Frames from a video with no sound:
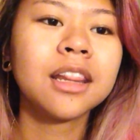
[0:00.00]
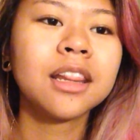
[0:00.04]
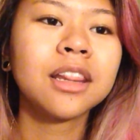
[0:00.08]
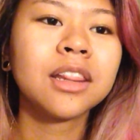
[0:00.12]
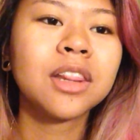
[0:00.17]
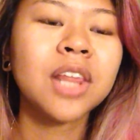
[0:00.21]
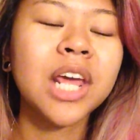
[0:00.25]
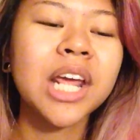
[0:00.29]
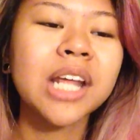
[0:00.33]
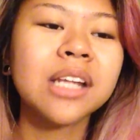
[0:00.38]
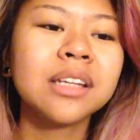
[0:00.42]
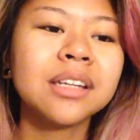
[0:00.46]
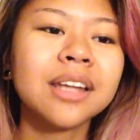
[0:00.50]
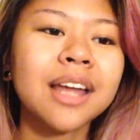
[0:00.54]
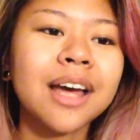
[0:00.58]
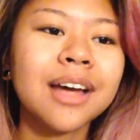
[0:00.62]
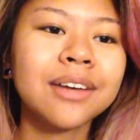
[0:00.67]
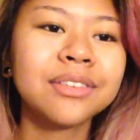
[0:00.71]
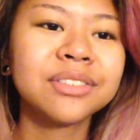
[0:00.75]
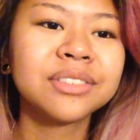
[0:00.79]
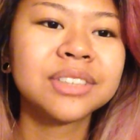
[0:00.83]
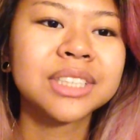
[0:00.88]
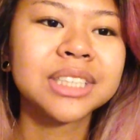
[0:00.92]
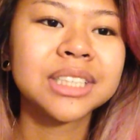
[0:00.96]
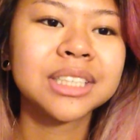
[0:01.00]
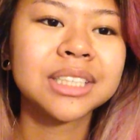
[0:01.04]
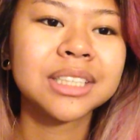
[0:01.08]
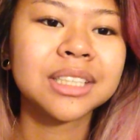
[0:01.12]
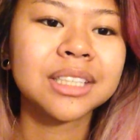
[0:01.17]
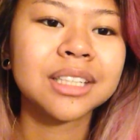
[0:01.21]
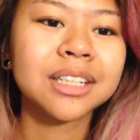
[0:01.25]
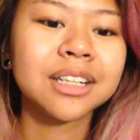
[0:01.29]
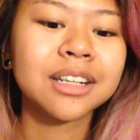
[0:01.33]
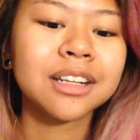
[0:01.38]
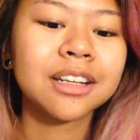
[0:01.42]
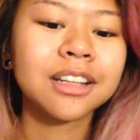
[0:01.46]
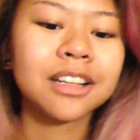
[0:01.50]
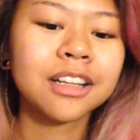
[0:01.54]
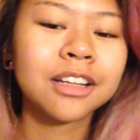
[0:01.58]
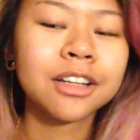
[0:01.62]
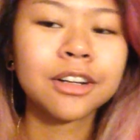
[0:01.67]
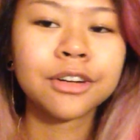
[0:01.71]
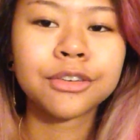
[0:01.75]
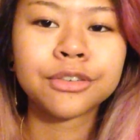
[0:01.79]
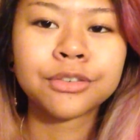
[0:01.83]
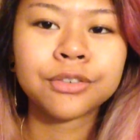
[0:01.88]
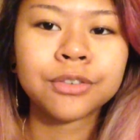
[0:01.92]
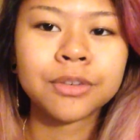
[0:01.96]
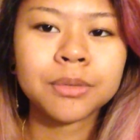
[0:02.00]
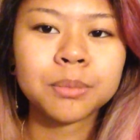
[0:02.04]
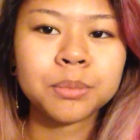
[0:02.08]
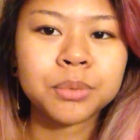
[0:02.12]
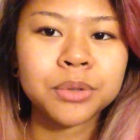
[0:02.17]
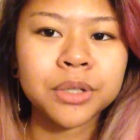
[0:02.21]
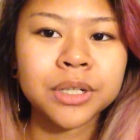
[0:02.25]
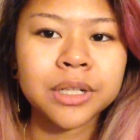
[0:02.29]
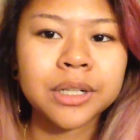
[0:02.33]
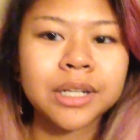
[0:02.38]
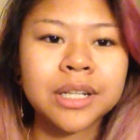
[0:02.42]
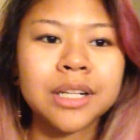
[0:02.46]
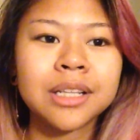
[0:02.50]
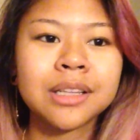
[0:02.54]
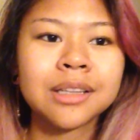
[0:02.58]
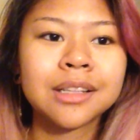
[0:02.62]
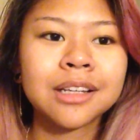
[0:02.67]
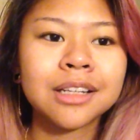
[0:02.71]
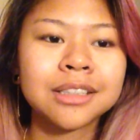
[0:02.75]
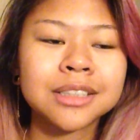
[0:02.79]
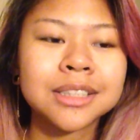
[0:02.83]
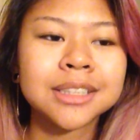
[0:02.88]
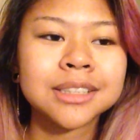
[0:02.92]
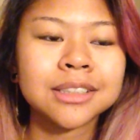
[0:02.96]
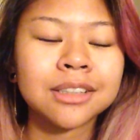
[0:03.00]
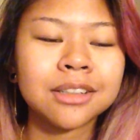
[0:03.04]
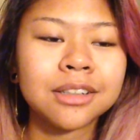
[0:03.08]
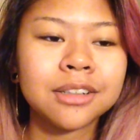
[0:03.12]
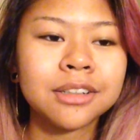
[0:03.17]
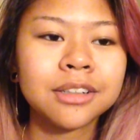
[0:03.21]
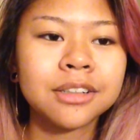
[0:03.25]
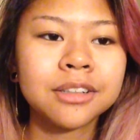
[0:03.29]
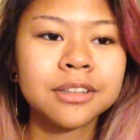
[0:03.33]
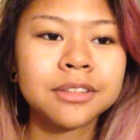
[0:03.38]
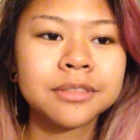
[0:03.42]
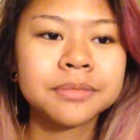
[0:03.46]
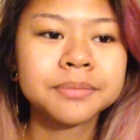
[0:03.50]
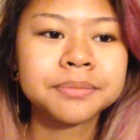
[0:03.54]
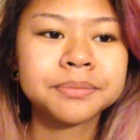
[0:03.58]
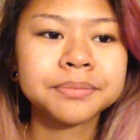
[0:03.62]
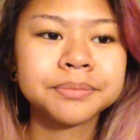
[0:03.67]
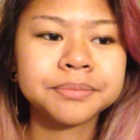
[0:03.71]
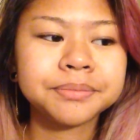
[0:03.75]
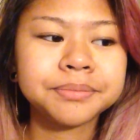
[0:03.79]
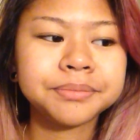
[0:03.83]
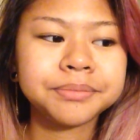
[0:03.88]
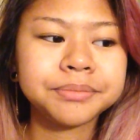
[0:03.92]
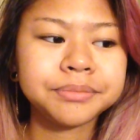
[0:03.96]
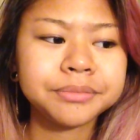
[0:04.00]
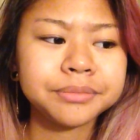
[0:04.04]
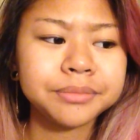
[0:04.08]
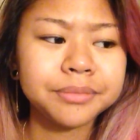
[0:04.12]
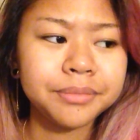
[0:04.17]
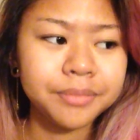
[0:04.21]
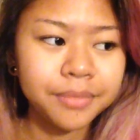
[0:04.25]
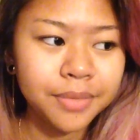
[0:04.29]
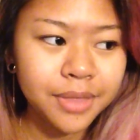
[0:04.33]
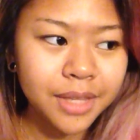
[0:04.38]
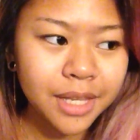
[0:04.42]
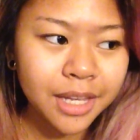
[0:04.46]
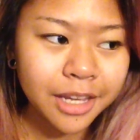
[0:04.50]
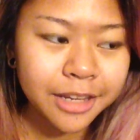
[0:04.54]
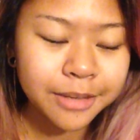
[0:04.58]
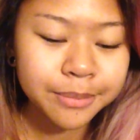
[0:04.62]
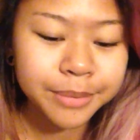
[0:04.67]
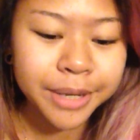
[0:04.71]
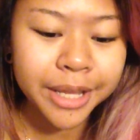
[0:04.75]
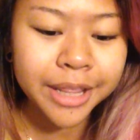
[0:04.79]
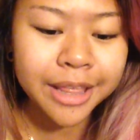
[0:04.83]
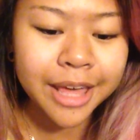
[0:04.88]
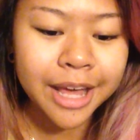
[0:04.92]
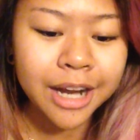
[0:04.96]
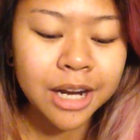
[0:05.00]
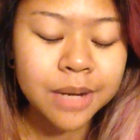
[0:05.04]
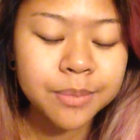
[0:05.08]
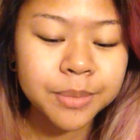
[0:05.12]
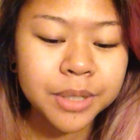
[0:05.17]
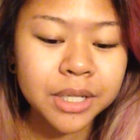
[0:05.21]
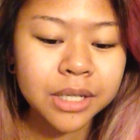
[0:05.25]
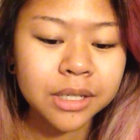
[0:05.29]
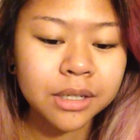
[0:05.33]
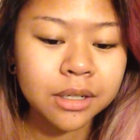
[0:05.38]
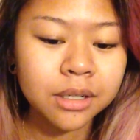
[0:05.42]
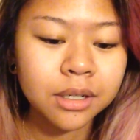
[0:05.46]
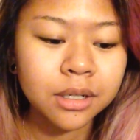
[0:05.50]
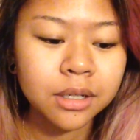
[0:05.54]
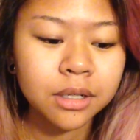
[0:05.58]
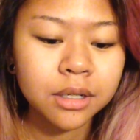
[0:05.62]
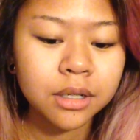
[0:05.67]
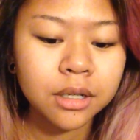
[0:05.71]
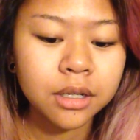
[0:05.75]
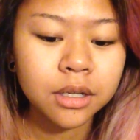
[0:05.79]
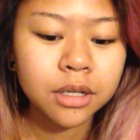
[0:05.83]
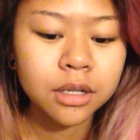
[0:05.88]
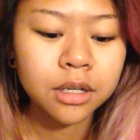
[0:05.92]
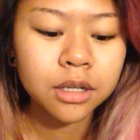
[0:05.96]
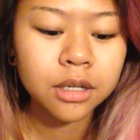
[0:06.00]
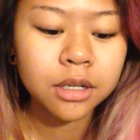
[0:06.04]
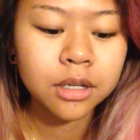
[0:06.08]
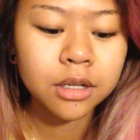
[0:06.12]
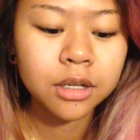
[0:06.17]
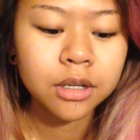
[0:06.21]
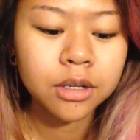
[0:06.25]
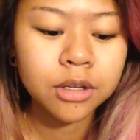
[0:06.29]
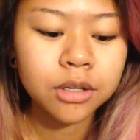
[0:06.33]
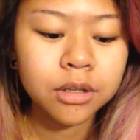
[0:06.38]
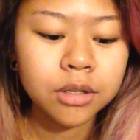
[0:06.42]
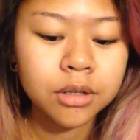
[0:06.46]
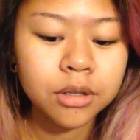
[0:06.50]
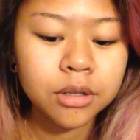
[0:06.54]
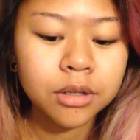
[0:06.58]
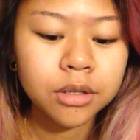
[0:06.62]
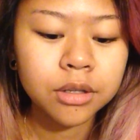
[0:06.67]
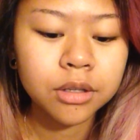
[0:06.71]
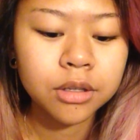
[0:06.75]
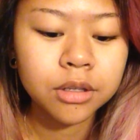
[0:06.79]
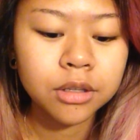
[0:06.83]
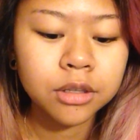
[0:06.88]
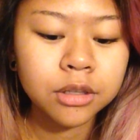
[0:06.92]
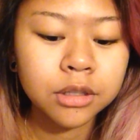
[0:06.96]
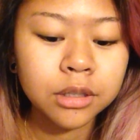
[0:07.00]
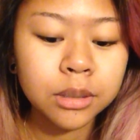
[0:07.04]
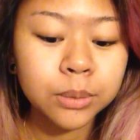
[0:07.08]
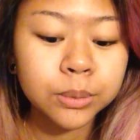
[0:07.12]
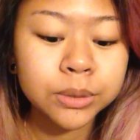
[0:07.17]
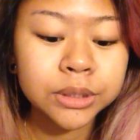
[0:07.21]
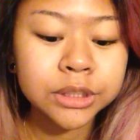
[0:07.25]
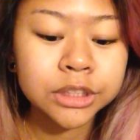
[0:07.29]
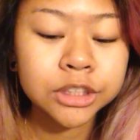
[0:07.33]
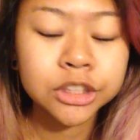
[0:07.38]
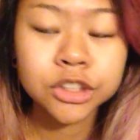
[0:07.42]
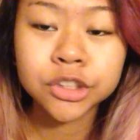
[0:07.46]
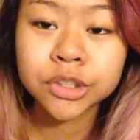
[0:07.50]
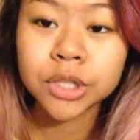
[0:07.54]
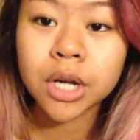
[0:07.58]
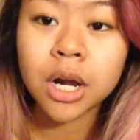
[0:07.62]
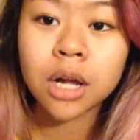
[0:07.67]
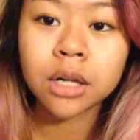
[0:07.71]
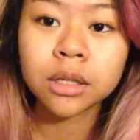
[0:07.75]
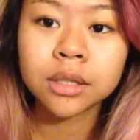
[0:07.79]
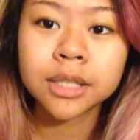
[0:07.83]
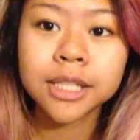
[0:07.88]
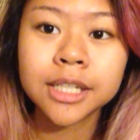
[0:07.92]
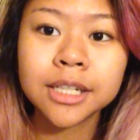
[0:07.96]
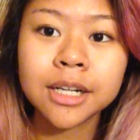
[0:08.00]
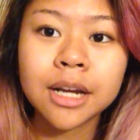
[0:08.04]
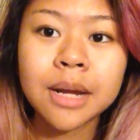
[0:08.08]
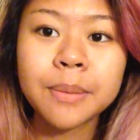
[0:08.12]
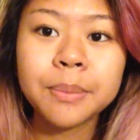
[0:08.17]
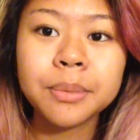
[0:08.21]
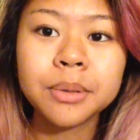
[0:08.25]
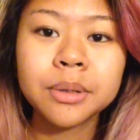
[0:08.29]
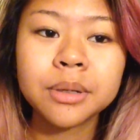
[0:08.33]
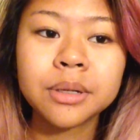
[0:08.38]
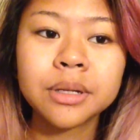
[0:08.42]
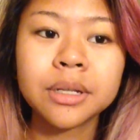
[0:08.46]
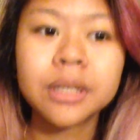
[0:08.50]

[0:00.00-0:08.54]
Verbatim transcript: They left their footprint in that song. And by that I mean there was a strong lead up